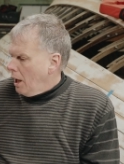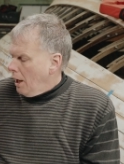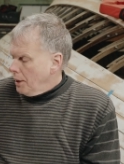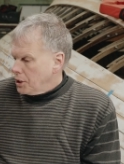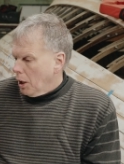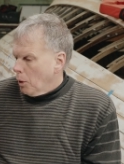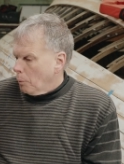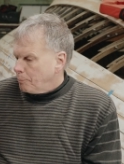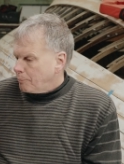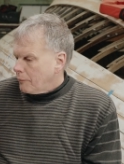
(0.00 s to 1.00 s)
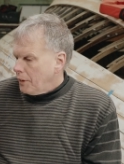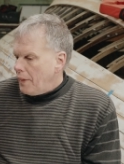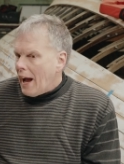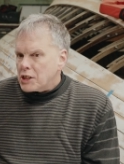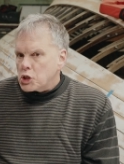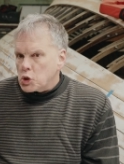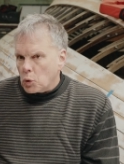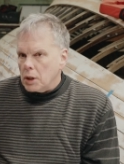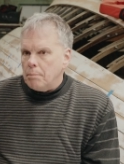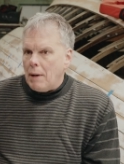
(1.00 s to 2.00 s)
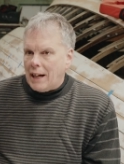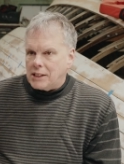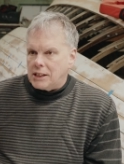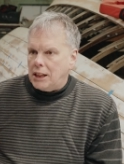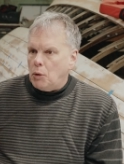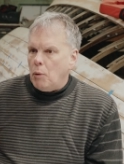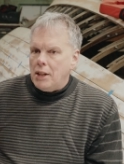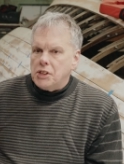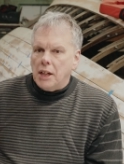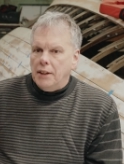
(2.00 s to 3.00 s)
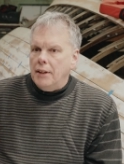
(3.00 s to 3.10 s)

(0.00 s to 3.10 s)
So that's sort of my sequence. And